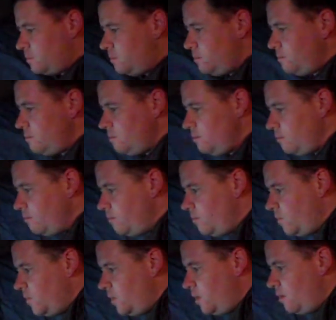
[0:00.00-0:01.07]

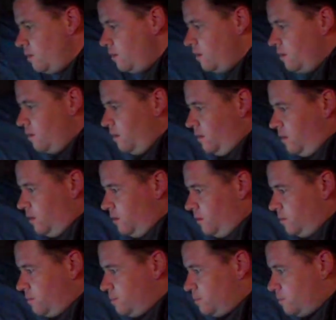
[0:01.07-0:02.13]

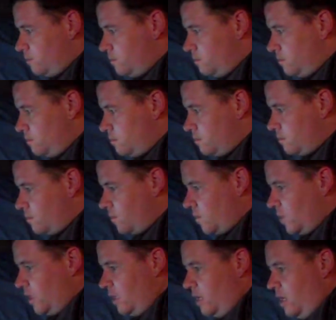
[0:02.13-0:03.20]

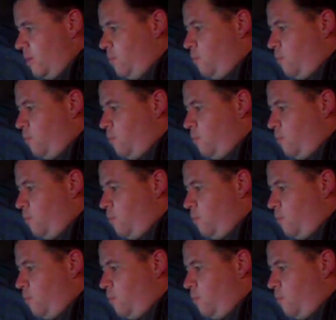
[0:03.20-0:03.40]
[no speech]